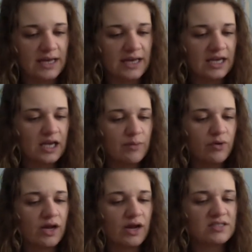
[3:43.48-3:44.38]
He
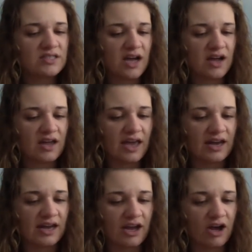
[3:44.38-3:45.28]
put out his tongue again
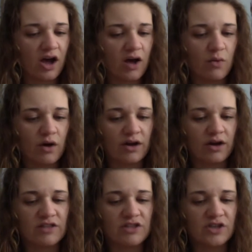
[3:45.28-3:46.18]
and caught one
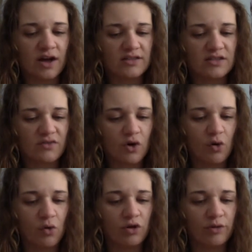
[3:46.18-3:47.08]
of the dots of
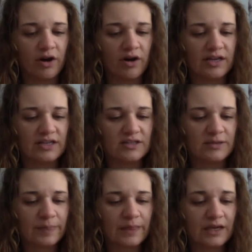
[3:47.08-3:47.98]
cold upon it.
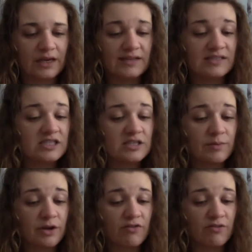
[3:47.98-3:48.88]
It
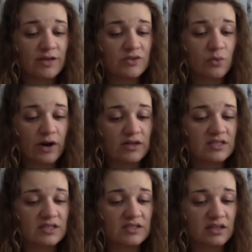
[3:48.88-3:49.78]
disappeared from his awareness
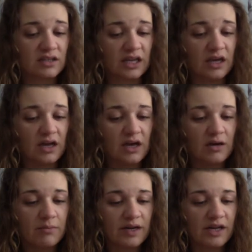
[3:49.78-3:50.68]
instantly,
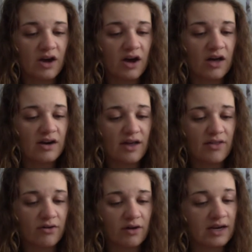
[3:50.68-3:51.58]
but he caught
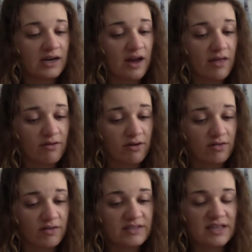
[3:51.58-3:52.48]
another and another.
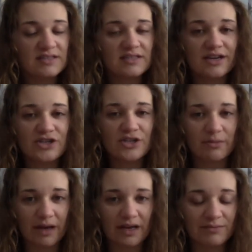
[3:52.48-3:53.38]
The sensation
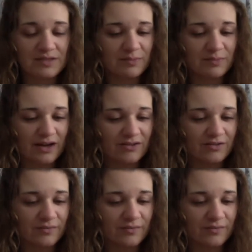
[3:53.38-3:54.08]
made him smile.